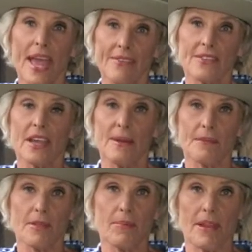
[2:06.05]
have to come
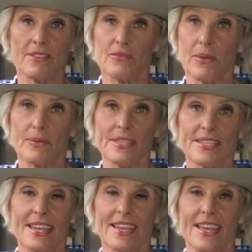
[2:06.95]
to the place where we
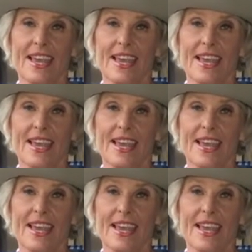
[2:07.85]
say,